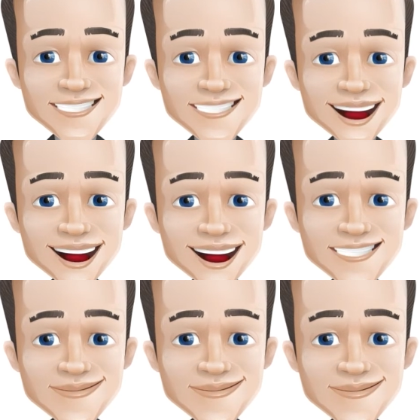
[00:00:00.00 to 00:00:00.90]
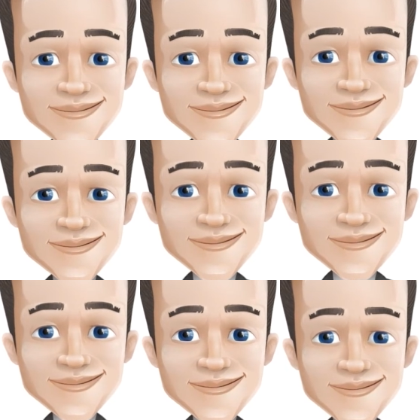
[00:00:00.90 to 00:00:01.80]
has
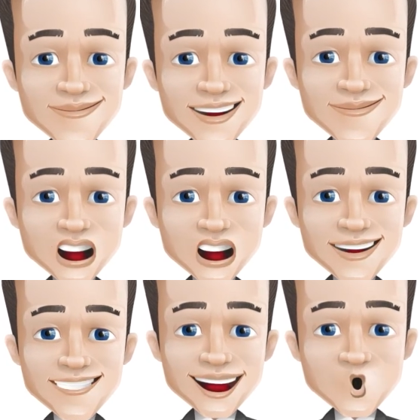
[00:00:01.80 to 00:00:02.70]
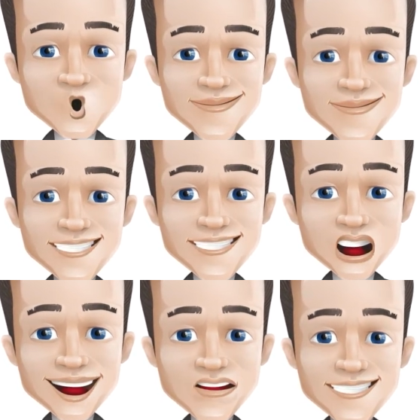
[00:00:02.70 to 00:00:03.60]
this indicator, and they call
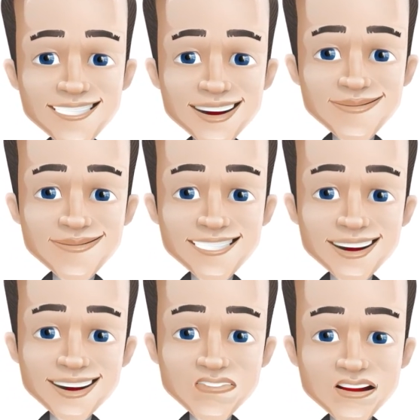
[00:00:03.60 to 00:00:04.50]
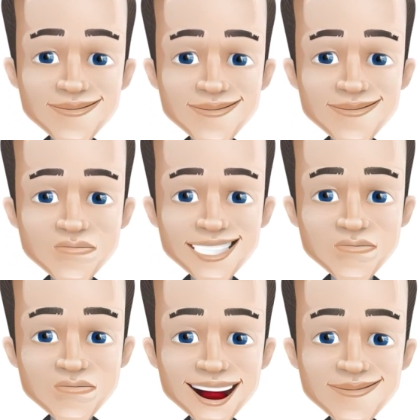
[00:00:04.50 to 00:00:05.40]
it the safe haven
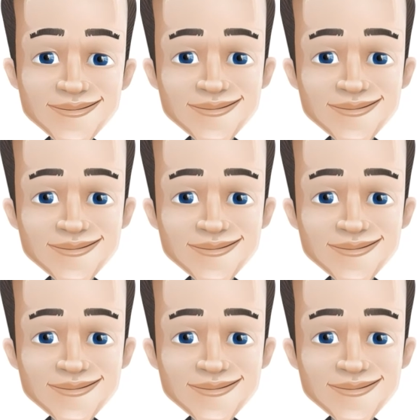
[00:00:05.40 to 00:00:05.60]
demand.